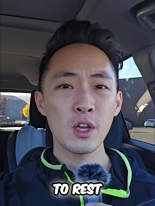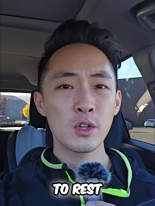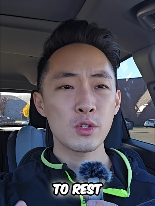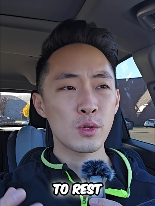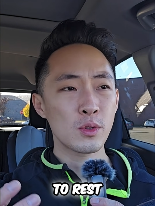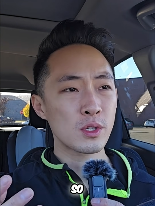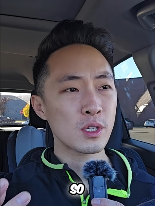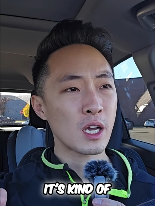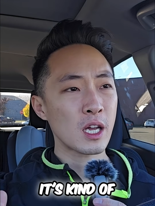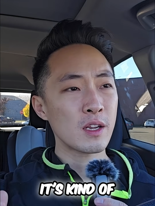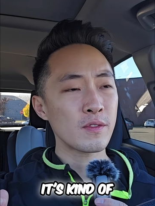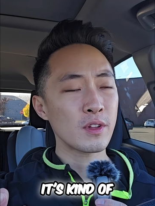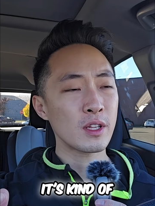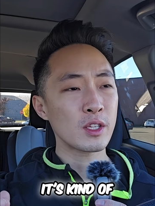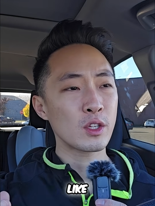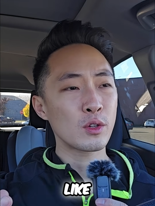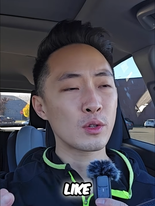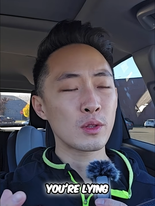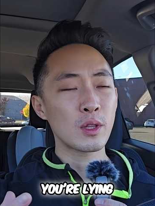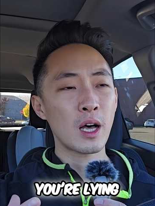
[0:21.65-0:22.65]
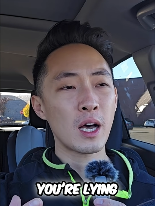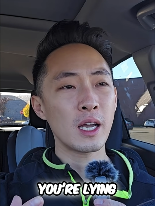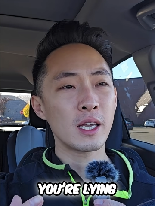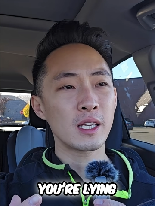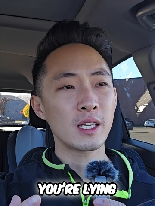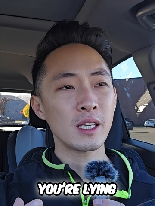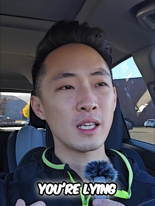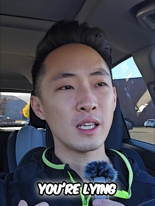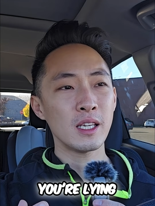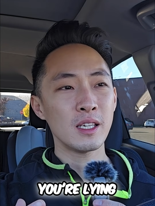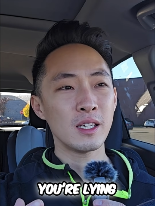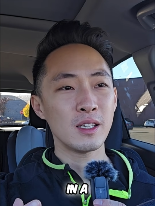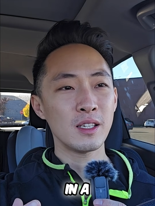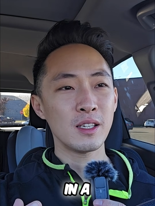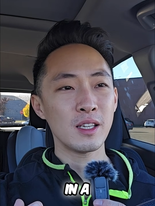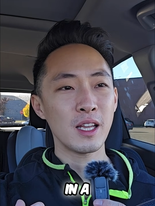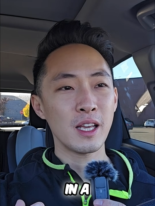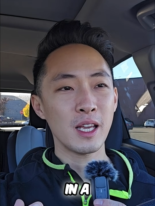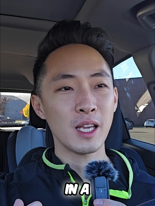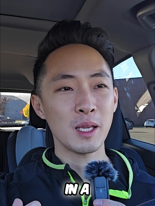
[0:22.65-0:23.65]
So it's kind of like you're lying
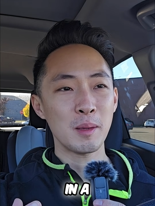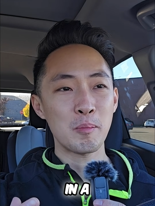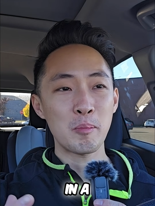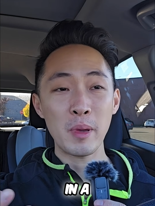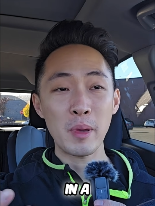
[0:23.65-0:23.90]
in a